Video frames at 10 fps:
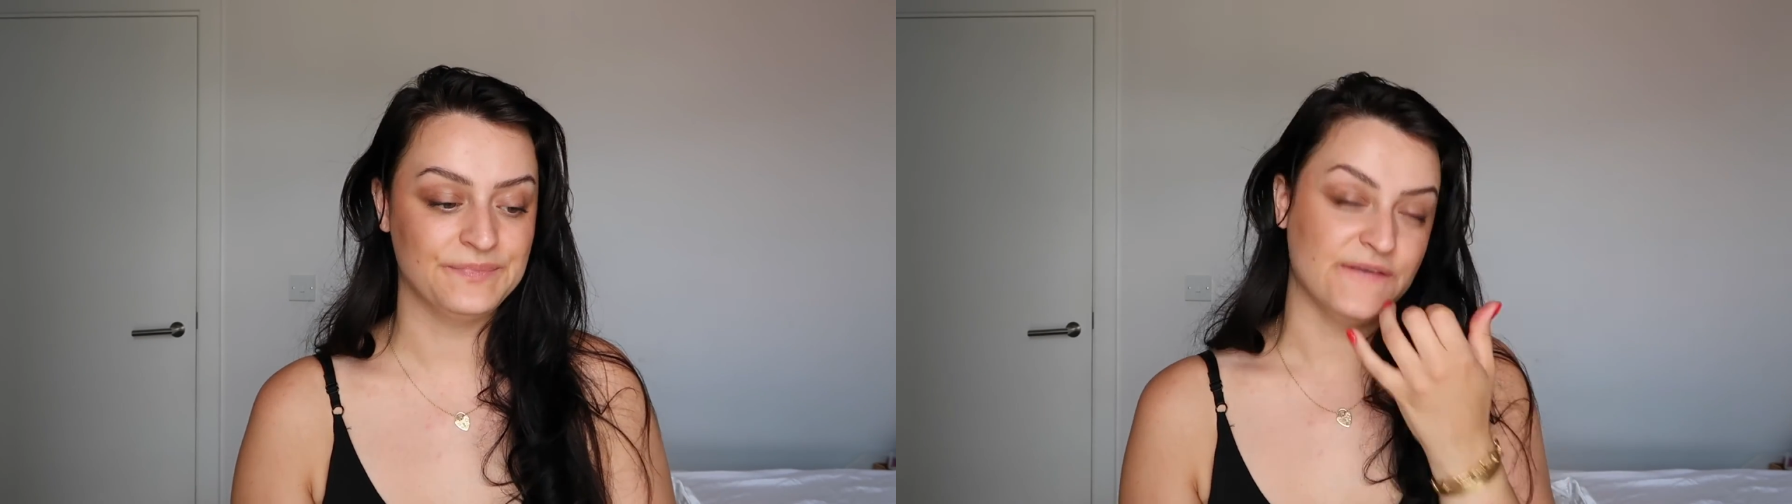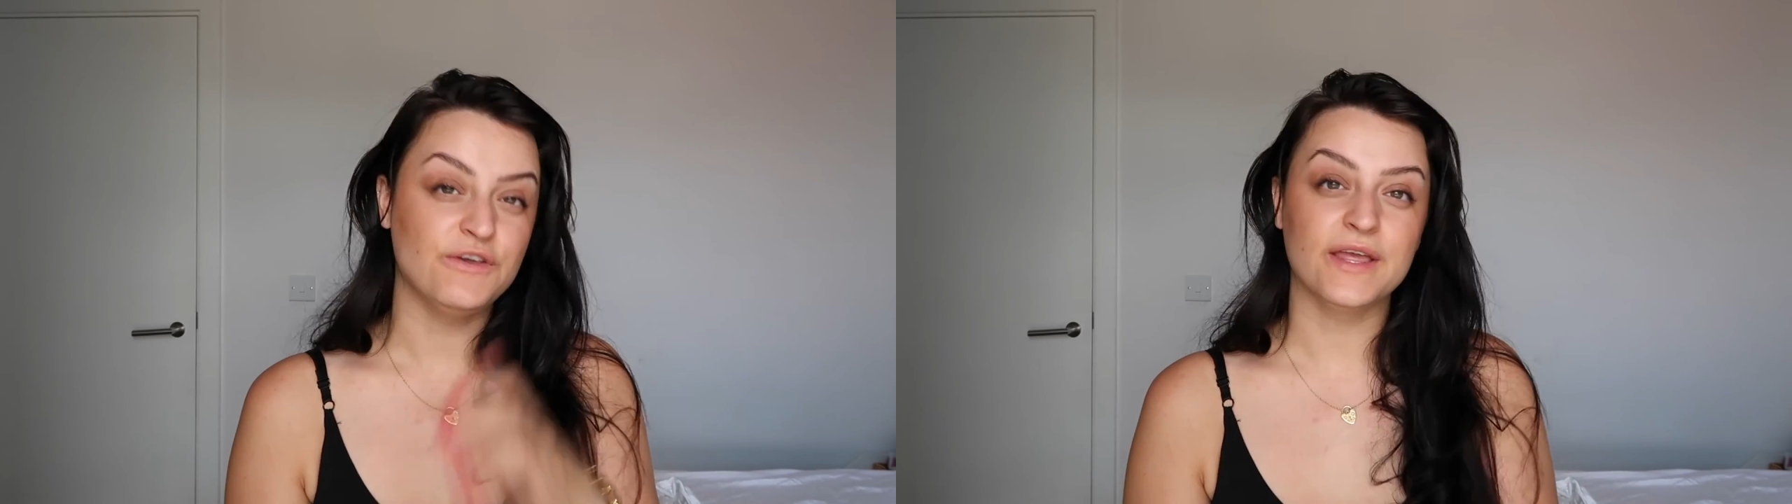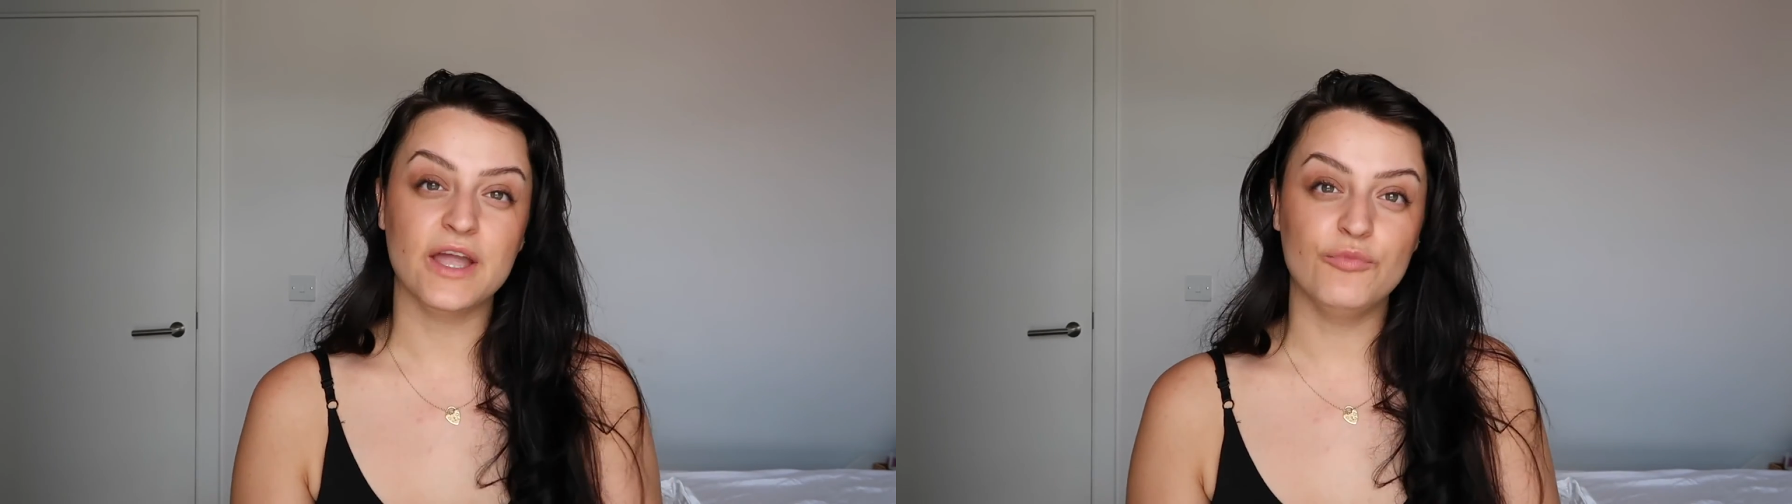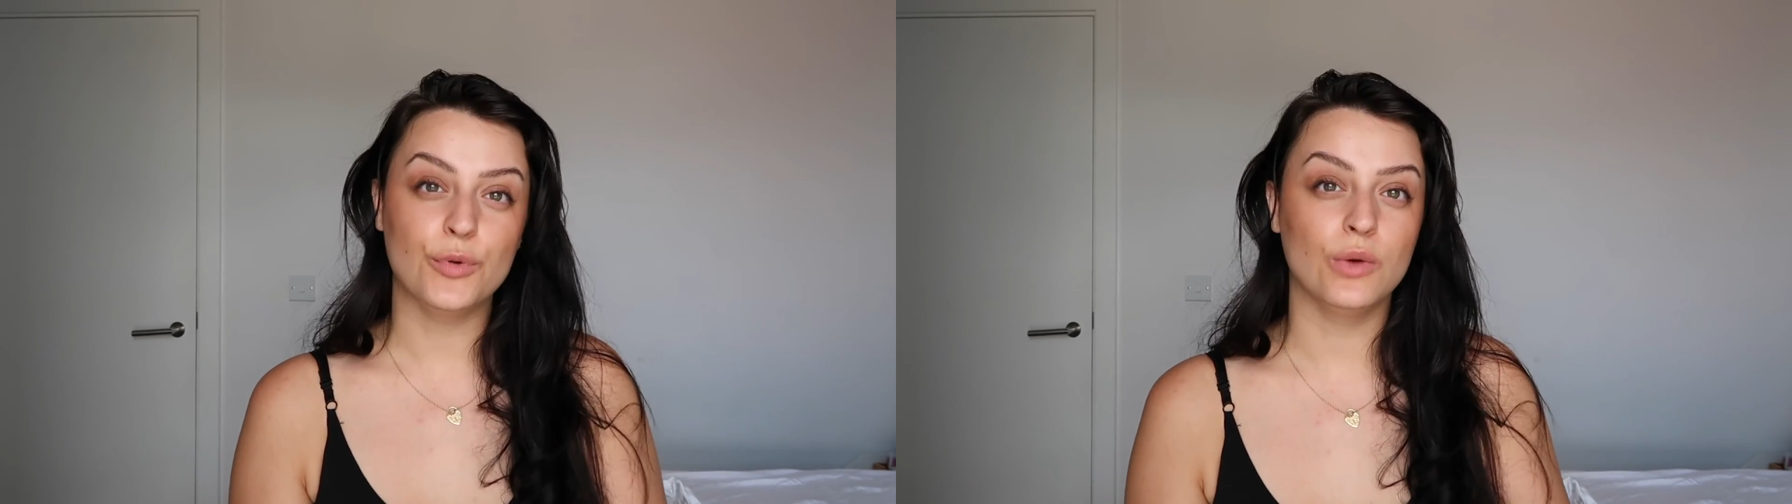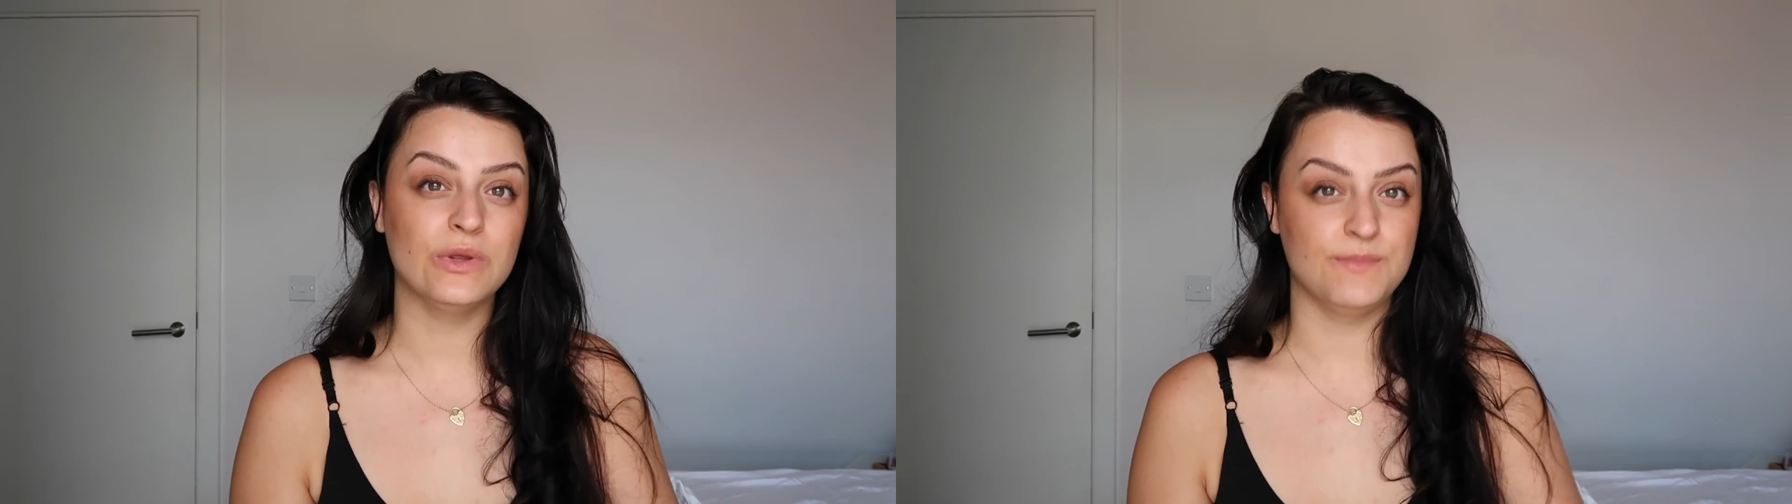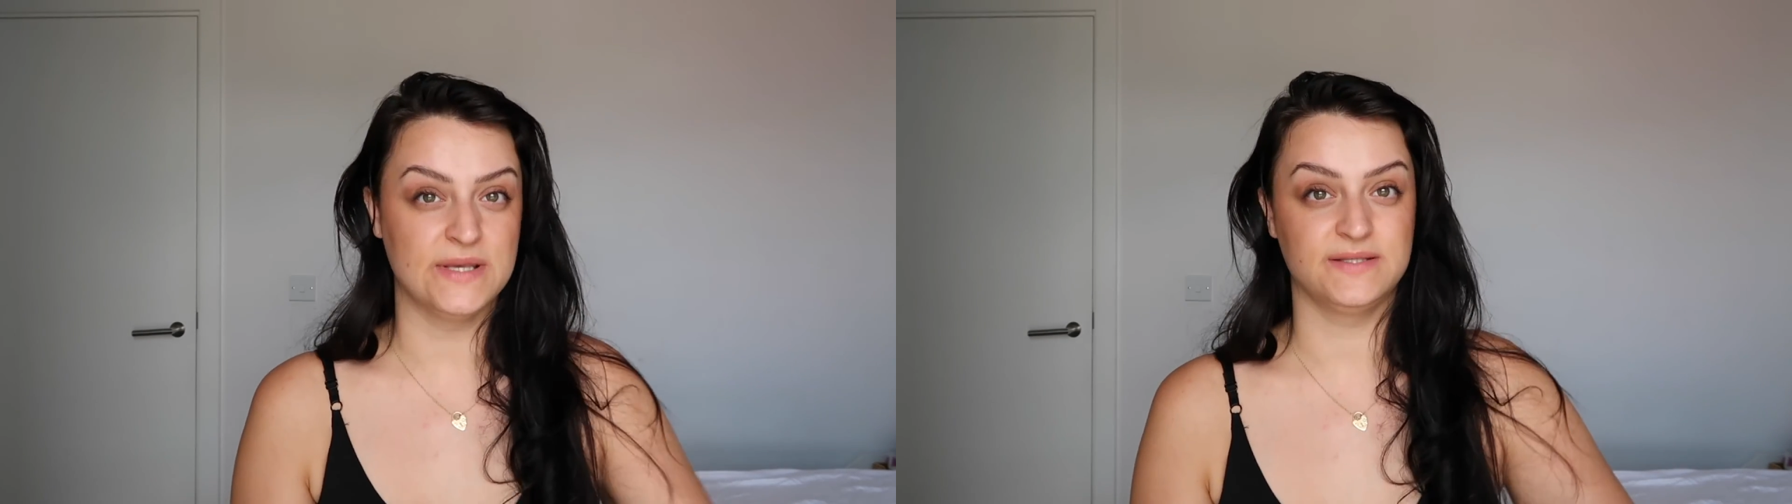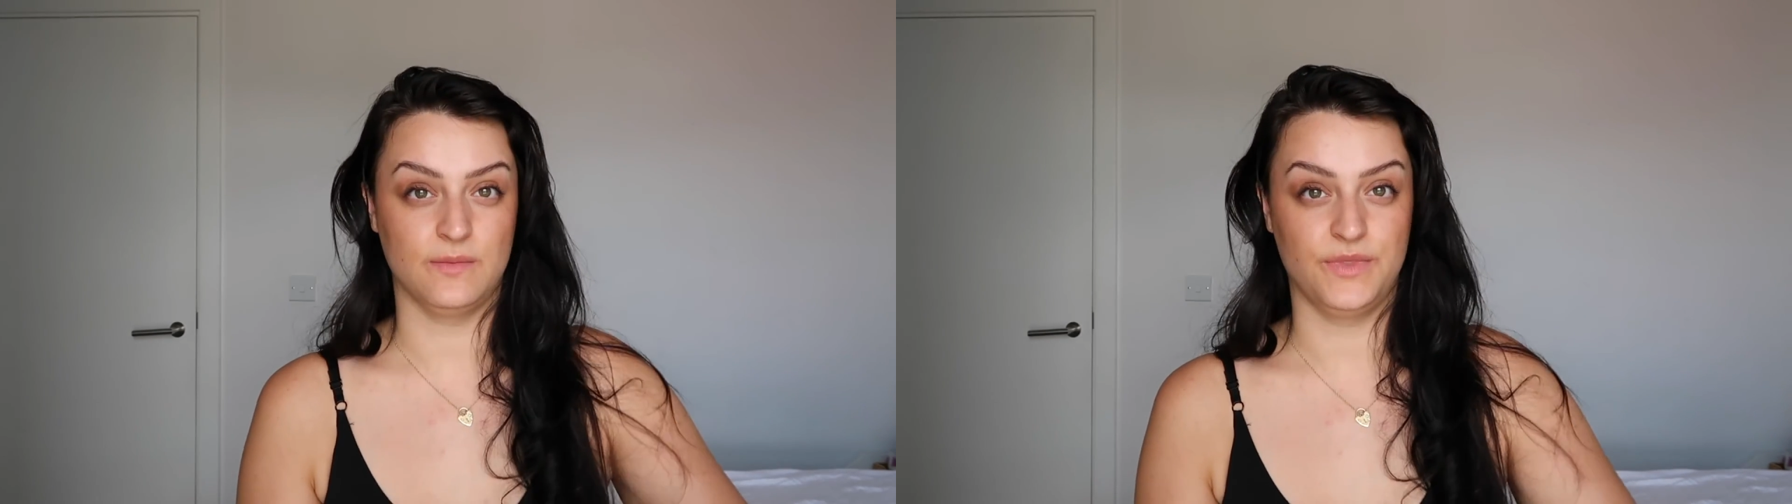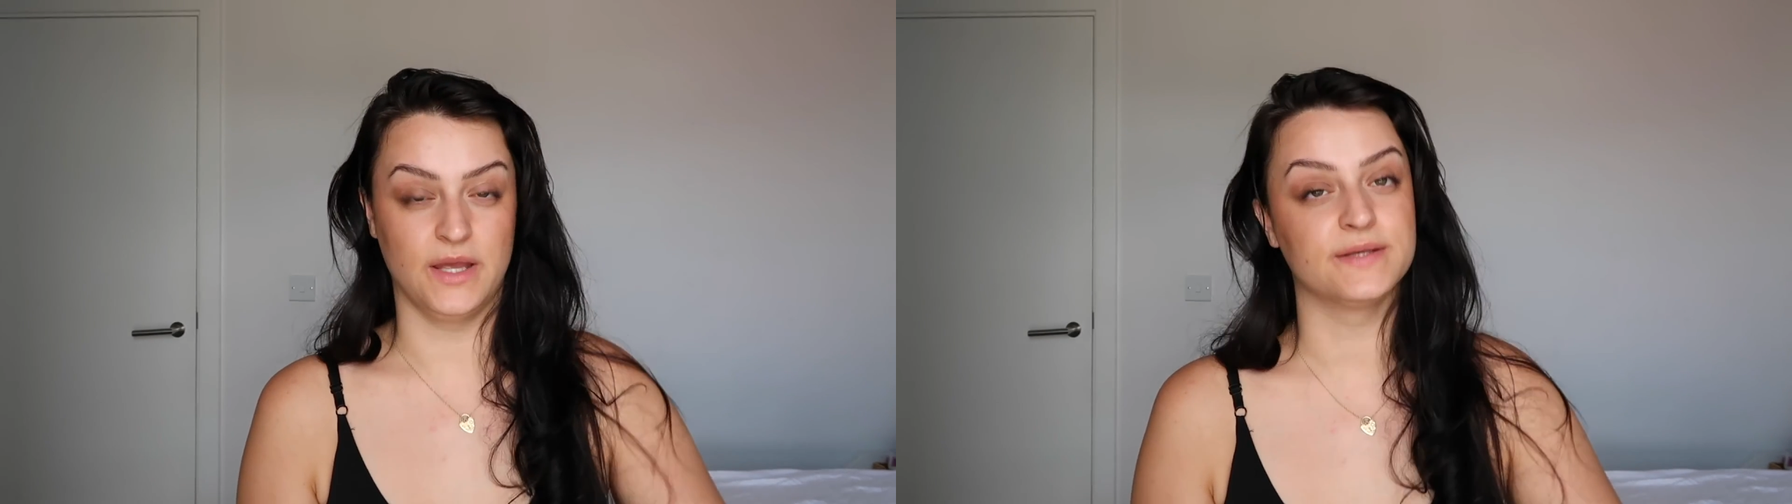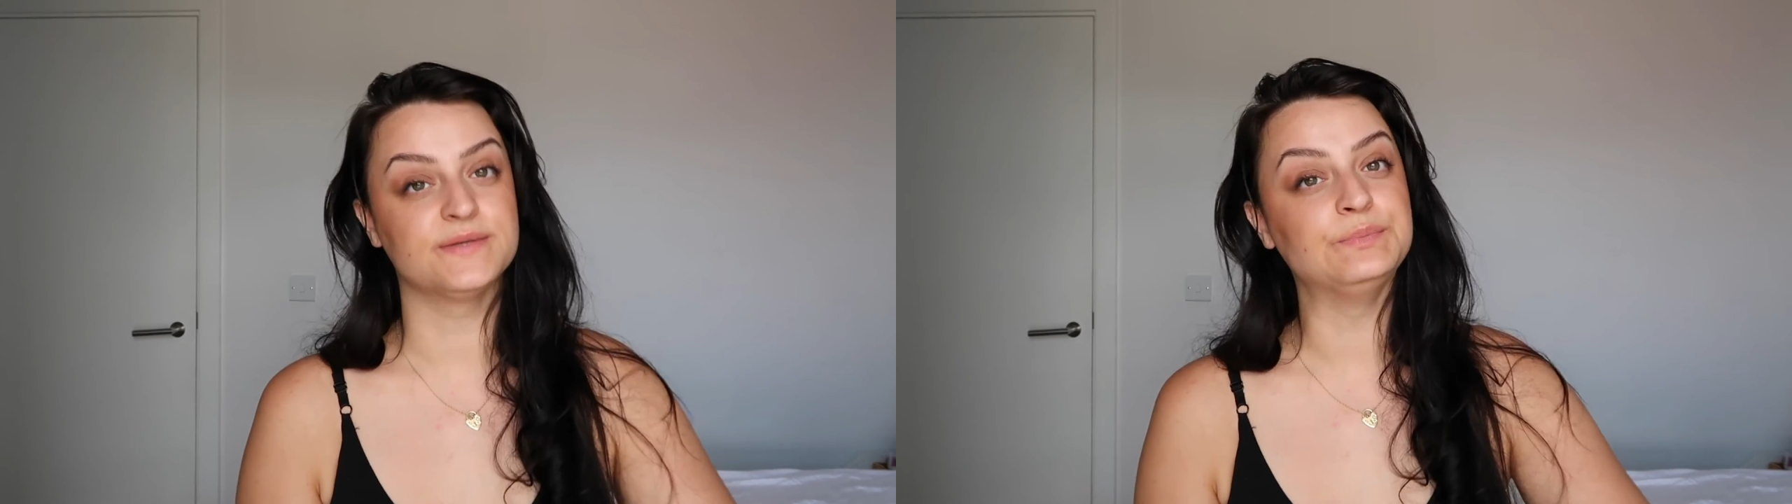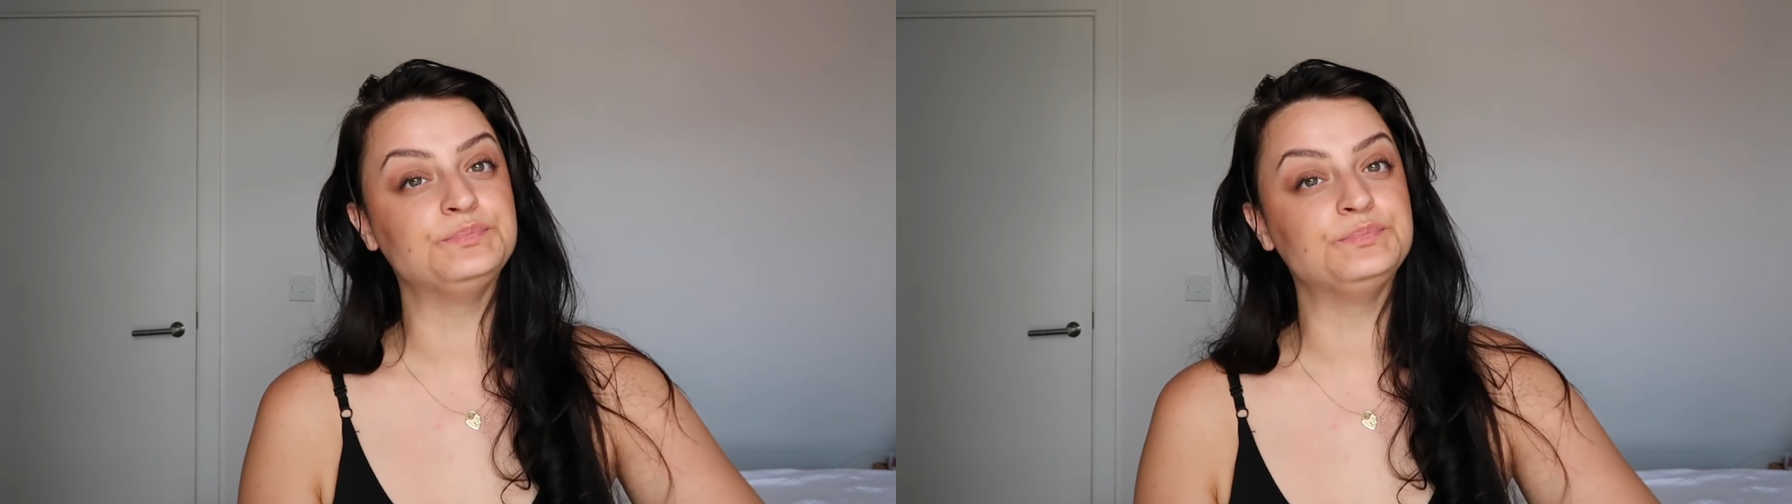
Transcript: I feel like I've probably missed some things,